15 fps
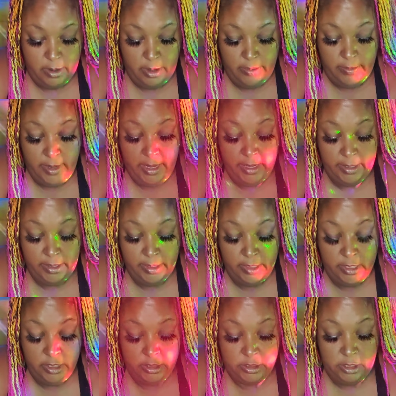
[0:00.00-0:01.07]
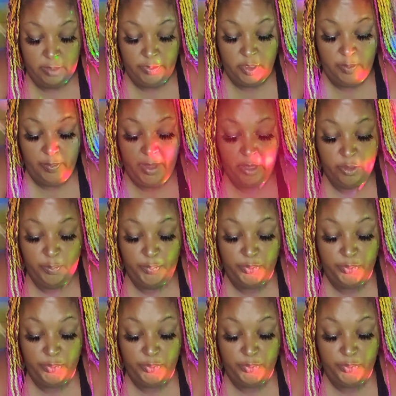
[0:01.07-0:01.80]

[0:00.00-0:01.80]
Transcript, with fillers: All right. Something about a